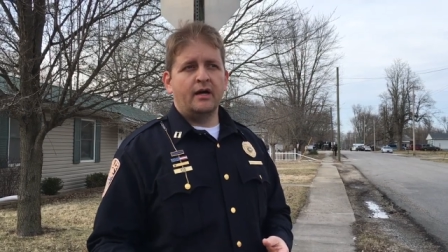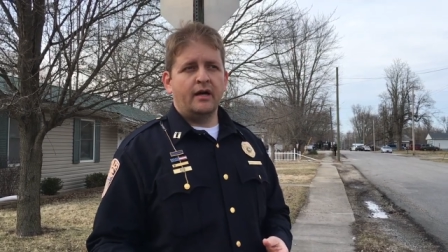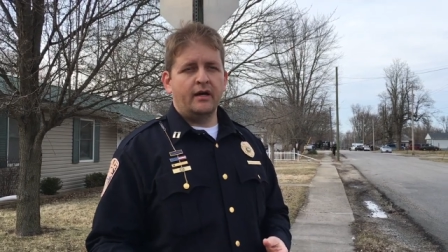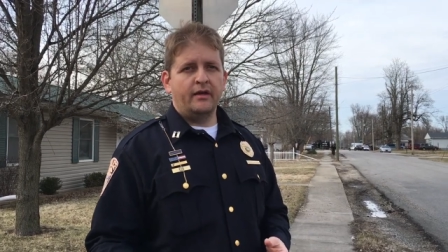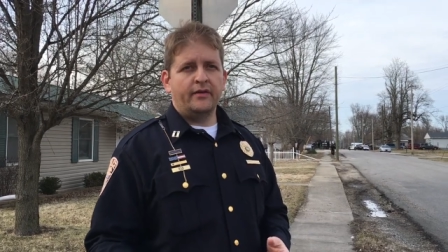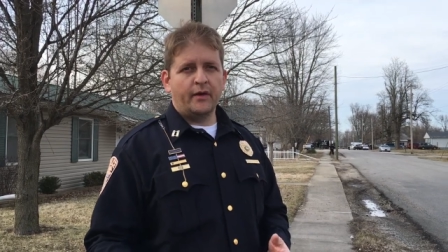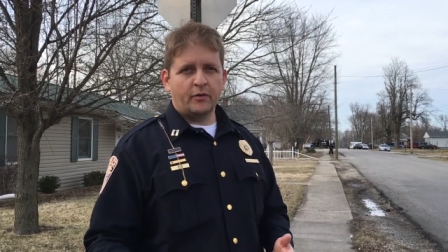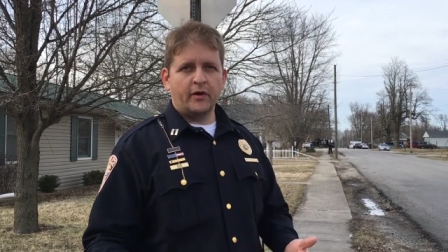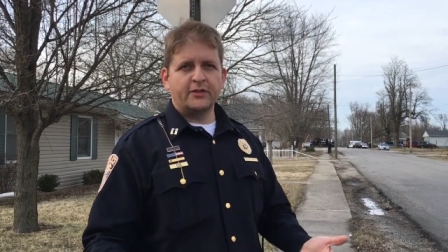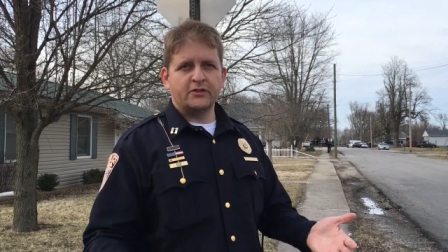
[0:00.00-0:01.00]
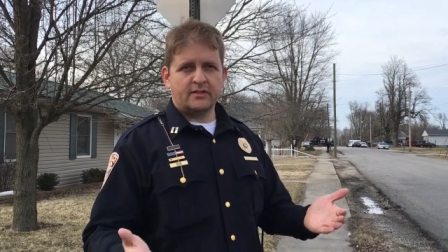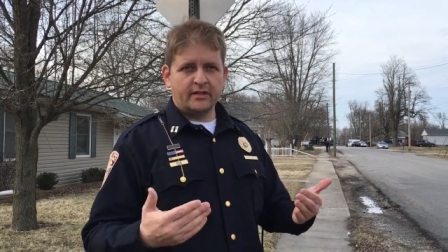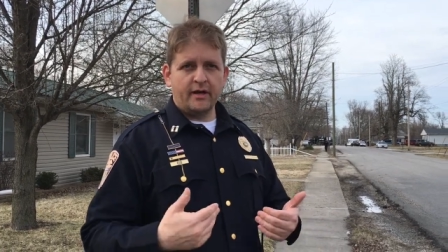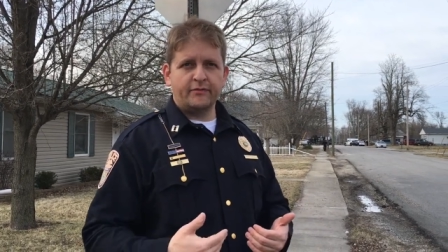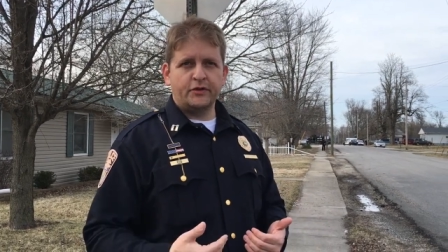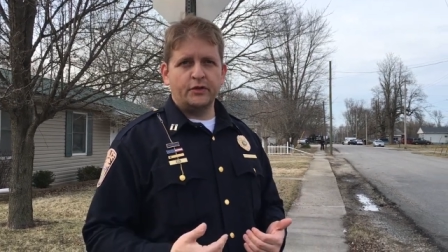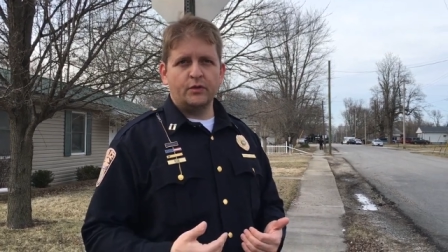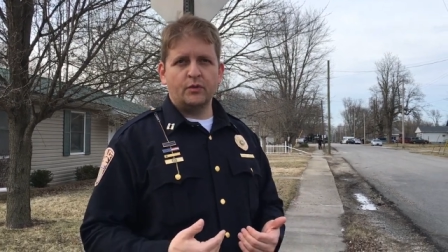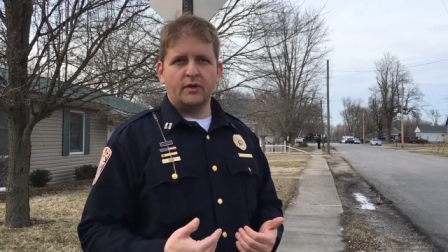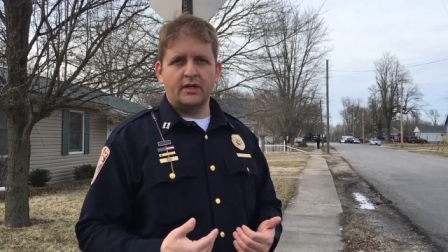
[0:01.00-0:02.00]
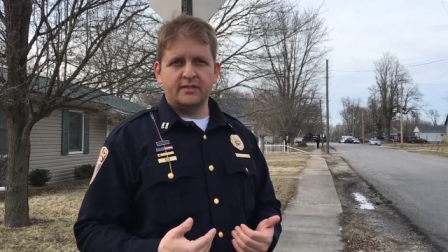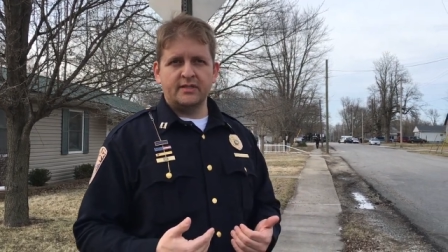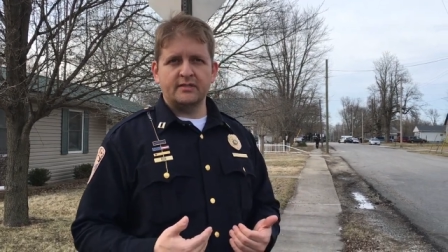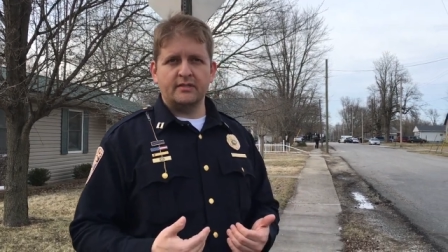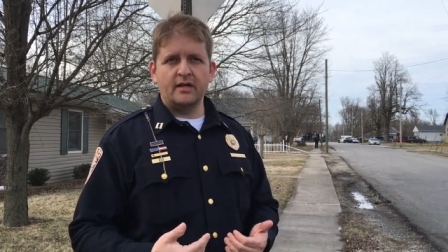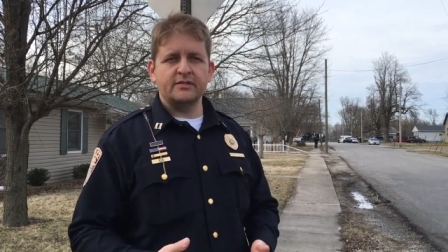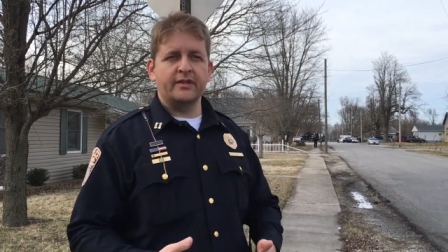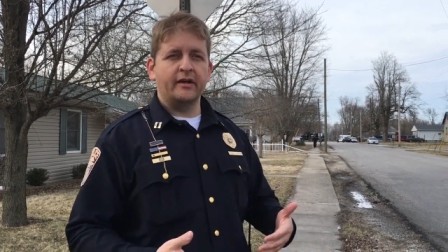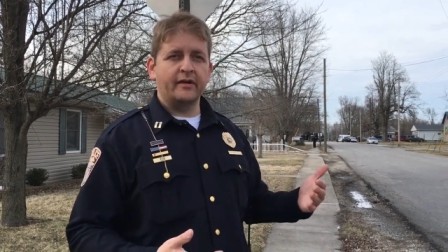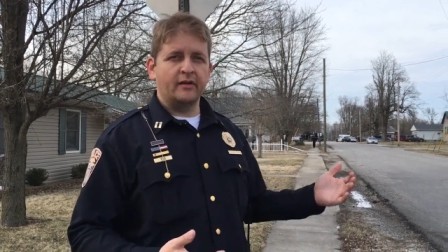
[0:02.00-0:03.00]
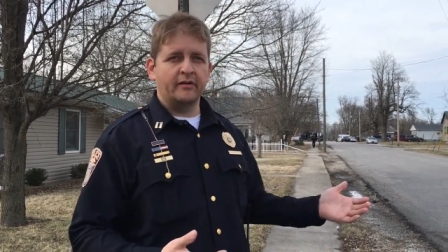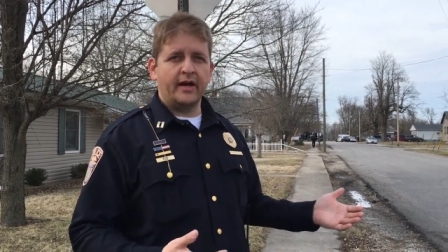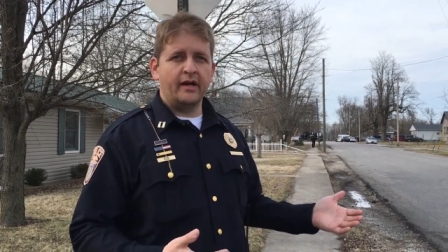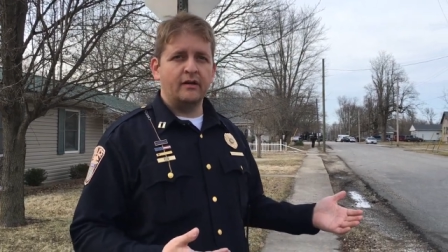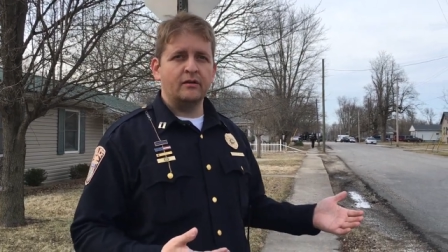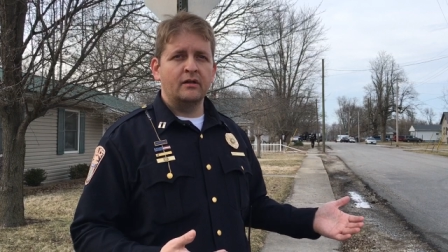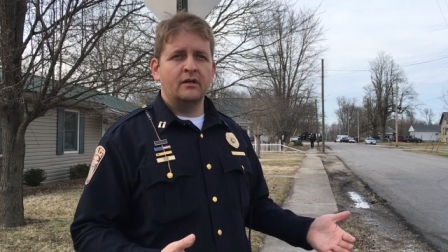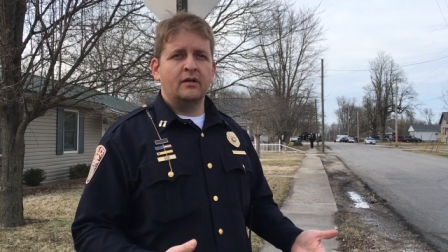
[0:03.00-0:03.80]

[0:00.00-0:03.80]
Uh, they were gracious enough to assist us. They're here now.